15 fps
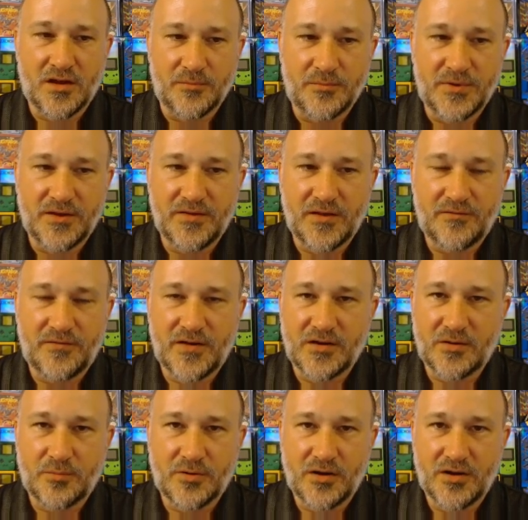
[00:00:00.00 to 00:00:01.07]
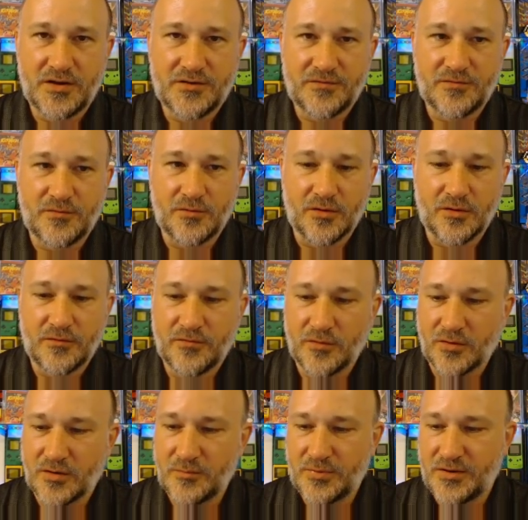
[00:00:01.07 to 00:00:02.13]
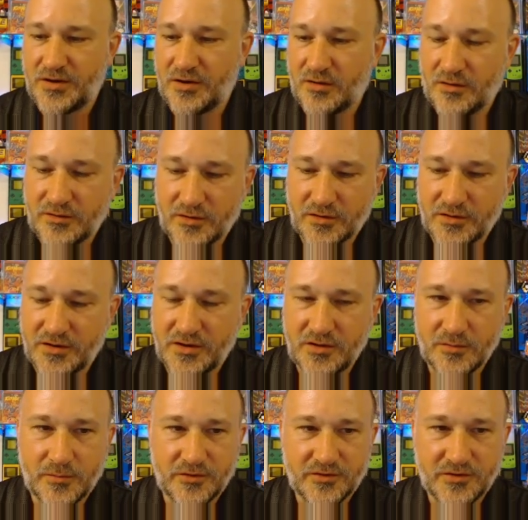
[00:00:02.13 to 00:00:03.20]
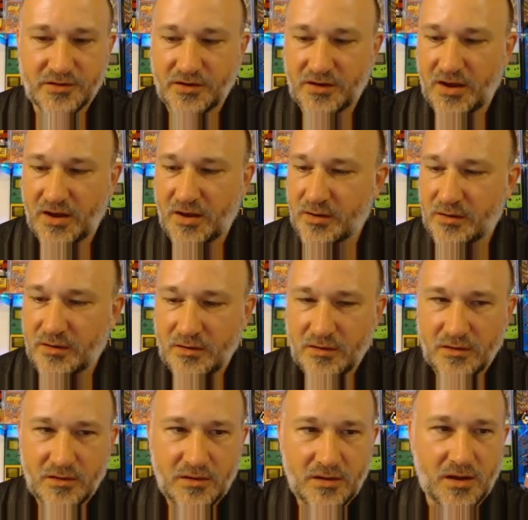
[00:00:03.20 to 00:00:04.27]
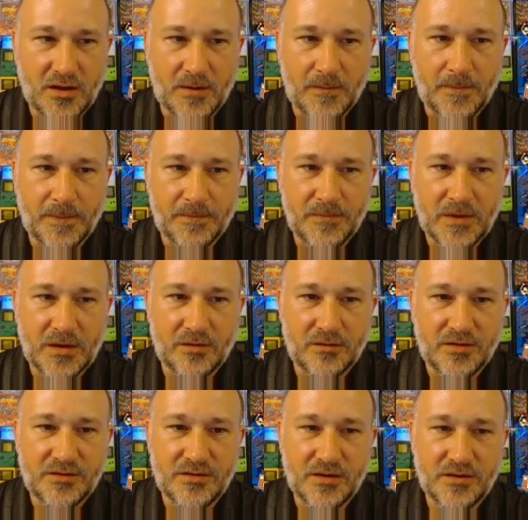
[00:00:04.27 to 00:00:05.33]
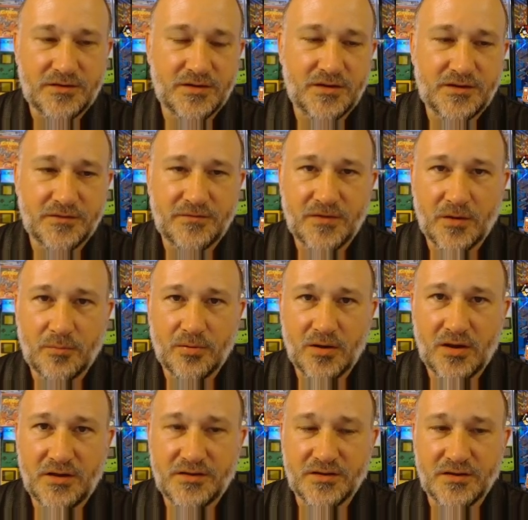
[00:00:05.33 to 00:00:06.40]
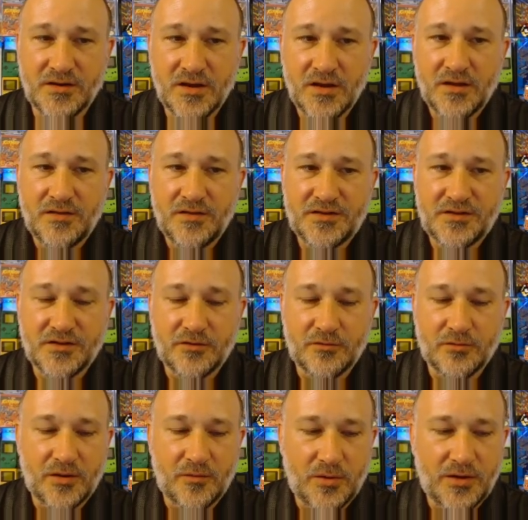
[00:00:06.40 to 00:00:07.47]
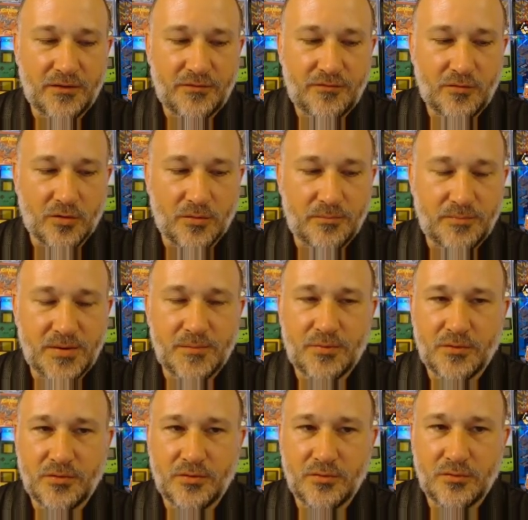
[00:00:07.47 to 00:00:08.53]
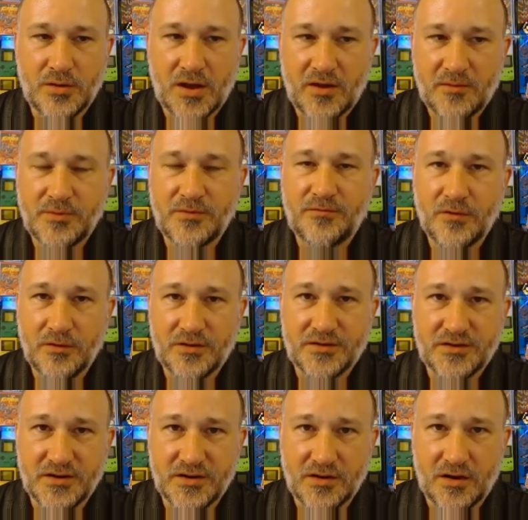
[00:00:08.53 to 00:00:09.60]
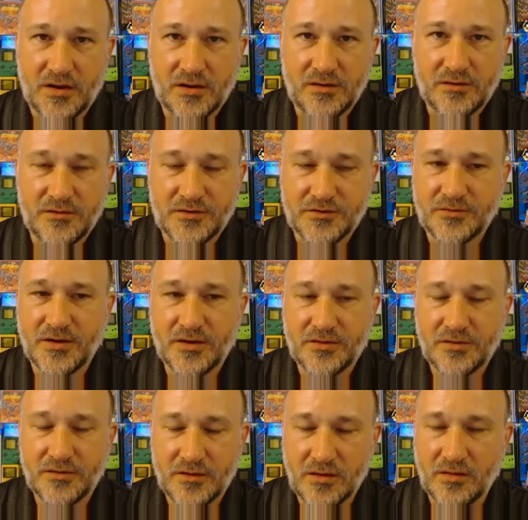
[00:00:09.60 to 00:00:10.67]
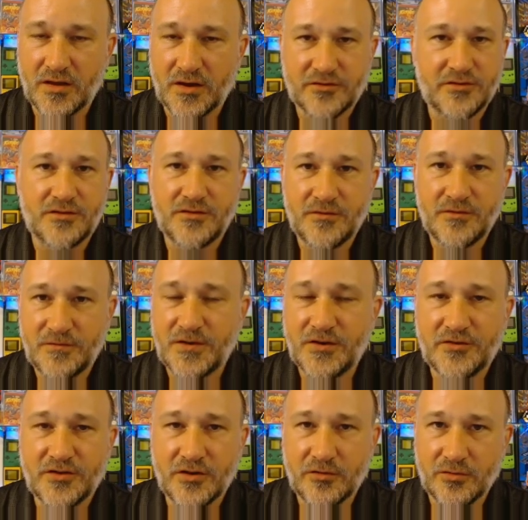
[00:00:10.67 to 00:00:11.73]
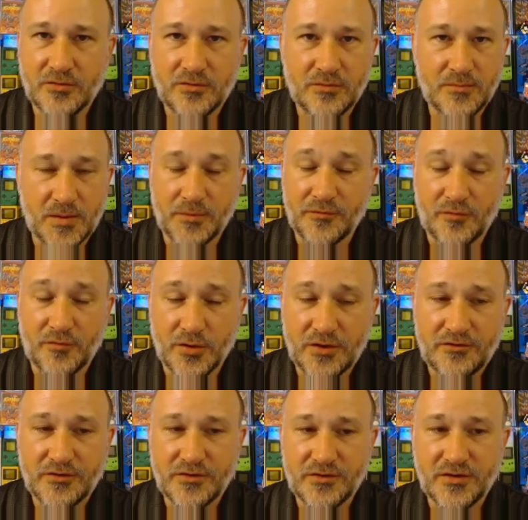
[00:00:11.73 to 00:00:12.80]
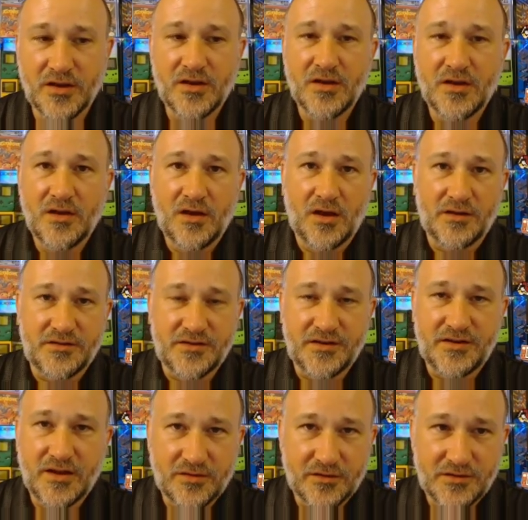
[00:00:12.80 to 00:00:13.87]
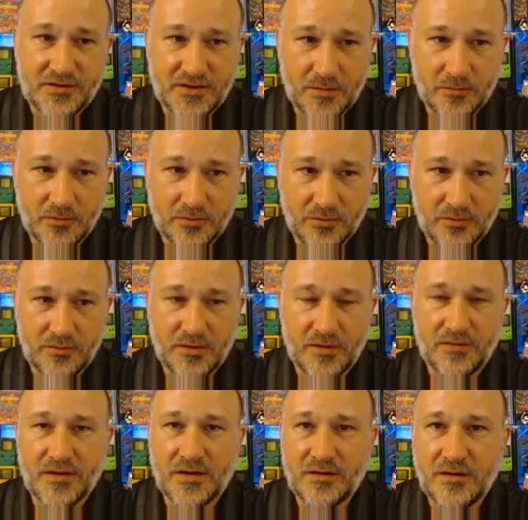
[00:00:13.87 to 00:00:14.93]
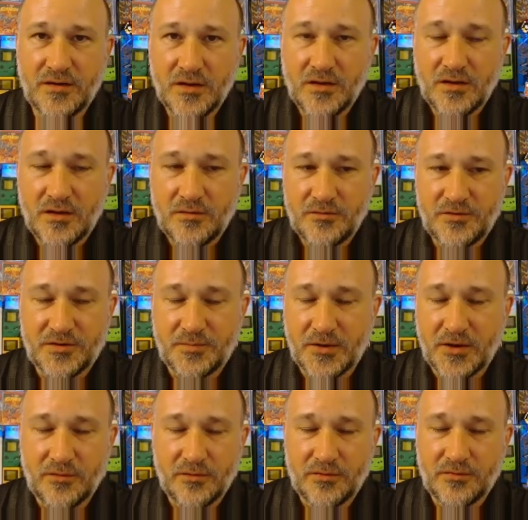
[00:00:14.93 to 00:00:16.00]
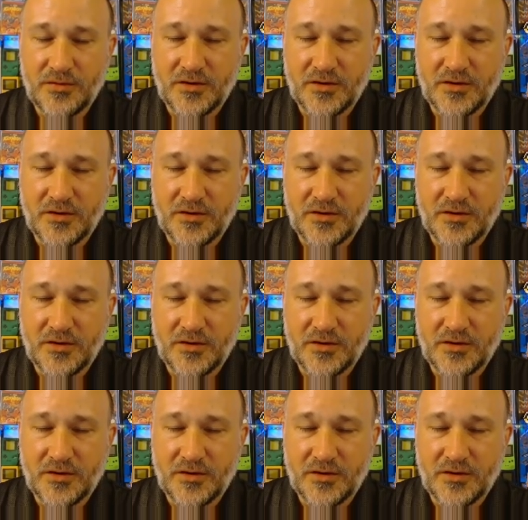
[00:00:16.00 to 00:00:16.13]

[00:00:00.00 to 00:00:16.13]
Being that final prize for completing all your Continuum missions on epic, it's a fair prize, and this is a great way for people who have been focusing on strength, collection, finishing crew, maybe voyages, to take those same crew and then just by going through the